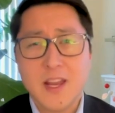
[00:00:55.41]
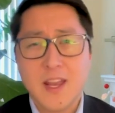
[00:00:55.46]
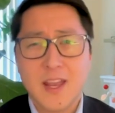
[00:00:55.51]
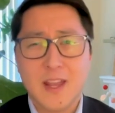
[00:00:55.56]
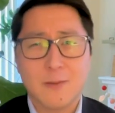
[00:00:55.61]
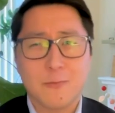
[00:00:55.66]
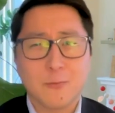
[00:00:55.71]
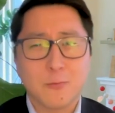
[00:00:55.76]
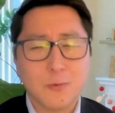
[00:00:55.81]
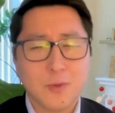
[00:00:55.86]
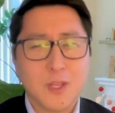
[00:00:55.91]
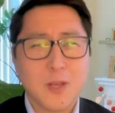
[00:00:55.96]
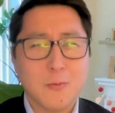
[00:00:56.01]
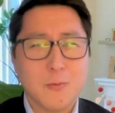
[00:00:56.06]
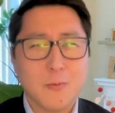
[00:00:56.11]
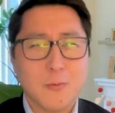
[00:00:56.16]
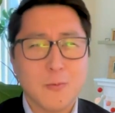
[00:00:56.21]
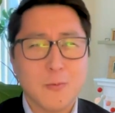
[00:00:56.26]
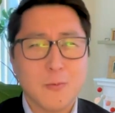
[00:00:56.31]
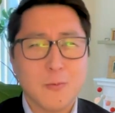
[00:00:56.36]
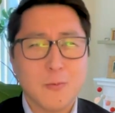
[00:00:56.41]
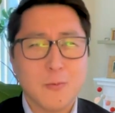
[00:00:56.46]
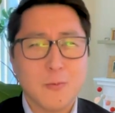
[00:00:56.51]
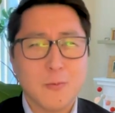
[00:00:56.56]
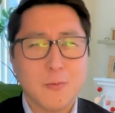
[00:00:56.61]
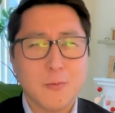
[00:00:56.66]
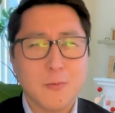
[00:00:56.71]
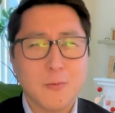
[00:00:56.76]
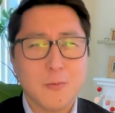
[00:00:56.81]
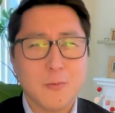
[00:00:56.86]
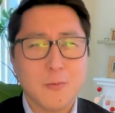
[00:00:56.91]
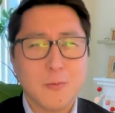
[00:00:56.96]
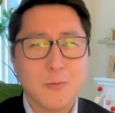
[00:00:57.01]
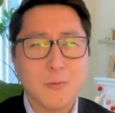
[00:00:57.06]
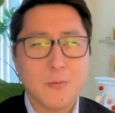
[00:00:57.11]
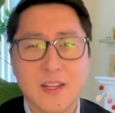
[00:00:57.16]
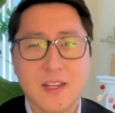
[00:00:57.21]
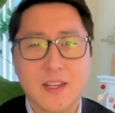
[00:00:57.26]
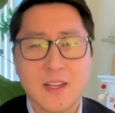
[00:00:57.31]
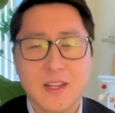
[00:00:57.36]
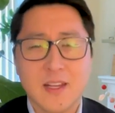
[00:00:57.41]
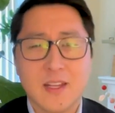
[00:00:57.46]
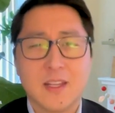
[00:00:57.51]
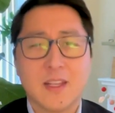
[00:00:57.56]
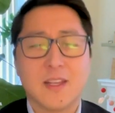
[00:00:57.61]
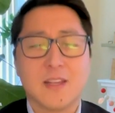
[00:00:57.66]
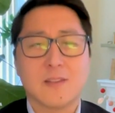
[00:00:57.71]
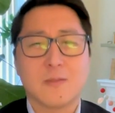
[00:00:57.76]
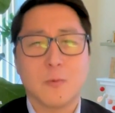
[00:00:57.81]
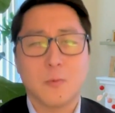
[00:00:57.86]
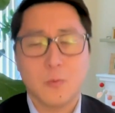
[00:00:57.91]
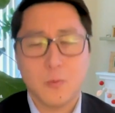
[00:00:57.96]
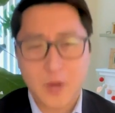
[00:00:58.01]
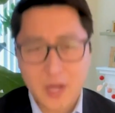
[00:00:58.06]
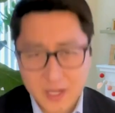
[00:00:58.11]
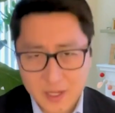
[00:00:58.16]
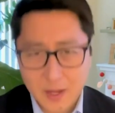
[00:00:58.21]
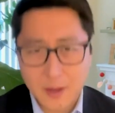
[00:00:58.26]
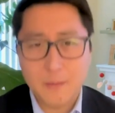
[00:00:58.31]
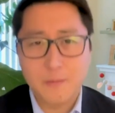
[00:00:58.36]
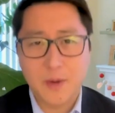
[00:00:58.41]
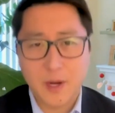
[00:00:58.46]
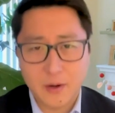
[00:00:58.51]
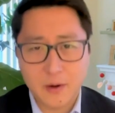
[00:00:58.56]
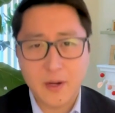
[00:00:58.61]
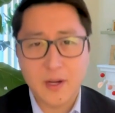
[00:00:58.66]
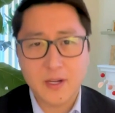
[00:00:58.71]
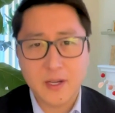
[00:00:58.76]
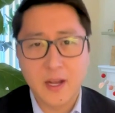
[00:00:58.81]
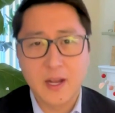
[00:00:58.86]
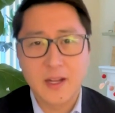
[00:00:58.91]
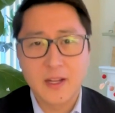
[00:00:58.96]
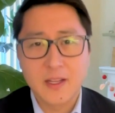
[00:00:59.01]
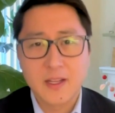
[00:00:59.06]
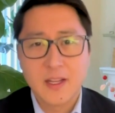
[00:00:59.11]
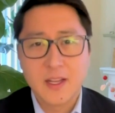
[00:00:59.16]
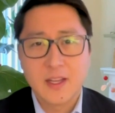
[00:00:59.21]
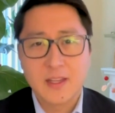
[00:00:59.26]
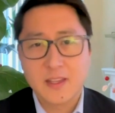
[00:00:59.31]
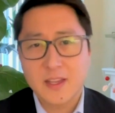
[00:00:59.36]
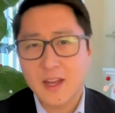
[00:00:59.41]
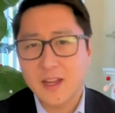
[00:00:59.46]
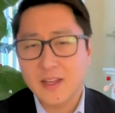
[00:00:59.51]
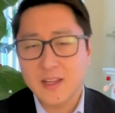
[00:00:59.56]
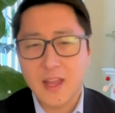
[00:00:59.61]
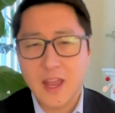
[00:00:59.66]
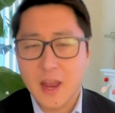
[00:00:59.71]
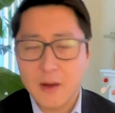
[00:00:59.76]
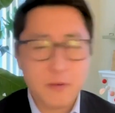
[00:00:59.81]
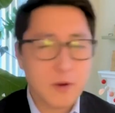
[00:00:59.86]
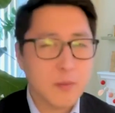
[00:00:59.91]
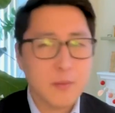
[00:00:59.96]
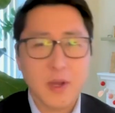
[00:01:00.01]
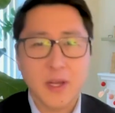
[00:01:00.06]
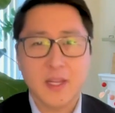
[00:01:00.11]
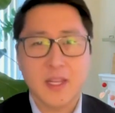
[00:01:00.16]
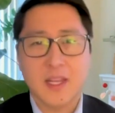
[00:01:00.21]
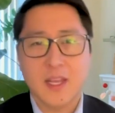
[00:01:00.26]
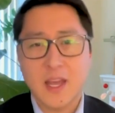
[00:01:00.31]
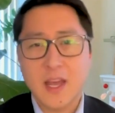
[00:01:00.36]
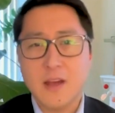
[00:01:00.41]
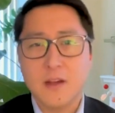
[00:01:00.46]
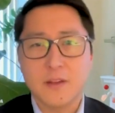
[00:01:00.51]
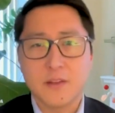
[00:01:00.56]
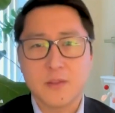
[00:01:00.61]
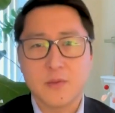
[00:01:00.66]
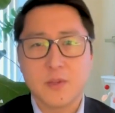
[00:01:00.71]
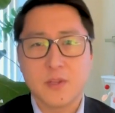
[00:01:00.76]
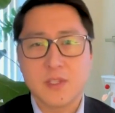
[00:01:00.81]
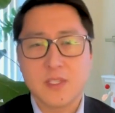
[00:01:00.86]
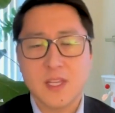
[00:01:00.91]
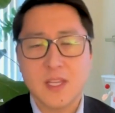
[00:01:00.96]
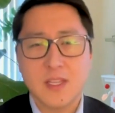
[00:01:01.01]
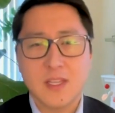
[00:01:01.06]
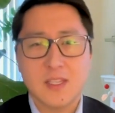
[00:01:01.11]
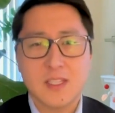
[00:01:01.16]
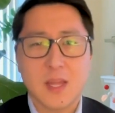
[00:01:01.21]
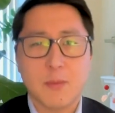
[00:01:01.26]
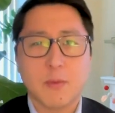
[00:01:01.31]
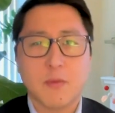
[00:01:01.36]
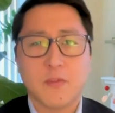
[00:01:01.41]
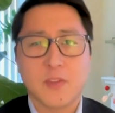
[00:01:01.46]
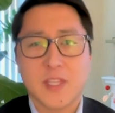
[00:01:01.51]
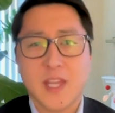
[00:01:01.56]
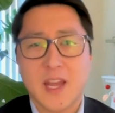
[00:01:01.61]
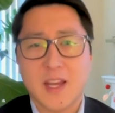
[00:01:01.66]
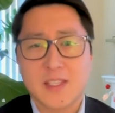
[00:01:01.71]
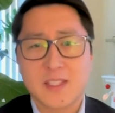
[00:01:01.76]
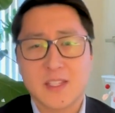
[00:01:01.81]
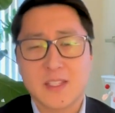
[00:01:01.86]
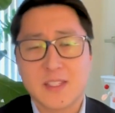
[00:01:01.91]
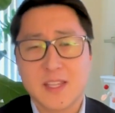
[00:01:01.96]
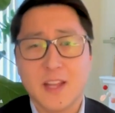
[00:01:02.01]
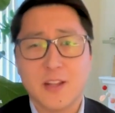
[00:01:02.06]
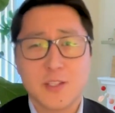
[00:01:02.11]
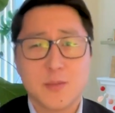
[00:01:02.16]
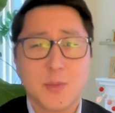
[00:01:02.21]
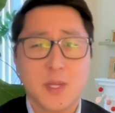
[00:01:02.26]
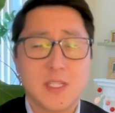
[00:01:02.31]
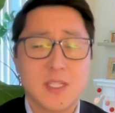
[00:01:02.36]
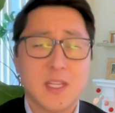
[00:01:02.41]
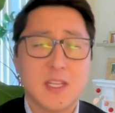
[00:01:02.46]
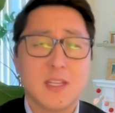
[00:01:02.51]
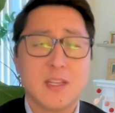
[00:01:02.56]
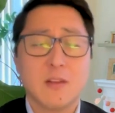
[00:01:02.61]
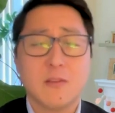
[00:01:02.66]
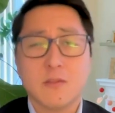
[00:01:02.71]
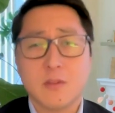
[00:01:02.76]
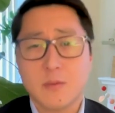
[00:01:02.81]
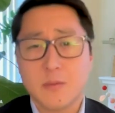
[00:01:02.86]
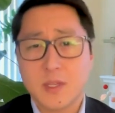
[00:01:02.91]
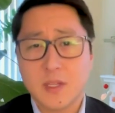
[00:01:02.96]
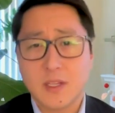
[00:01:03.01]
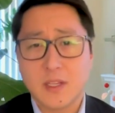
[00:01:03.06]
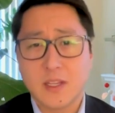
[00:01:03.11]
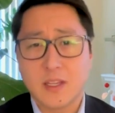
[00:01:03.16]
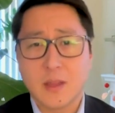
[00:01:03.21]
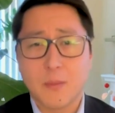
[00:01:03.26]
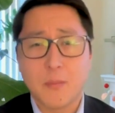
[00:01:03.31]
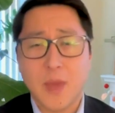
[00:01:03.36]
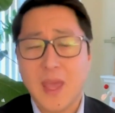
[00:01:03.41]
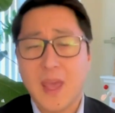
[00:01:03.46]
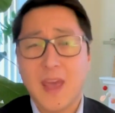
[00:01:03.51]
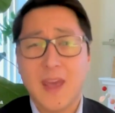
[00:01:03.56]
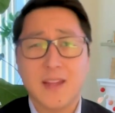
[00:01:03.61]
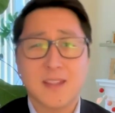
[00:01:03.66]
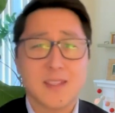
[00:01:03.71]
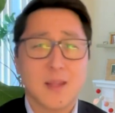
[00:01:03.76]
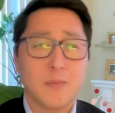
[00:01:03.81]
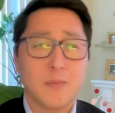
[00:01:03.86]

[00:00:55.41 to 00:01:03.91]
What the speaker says: And really what they mean by that is white America, not everybody else. When you see these type of attacks against the LGBTQ community, the ads that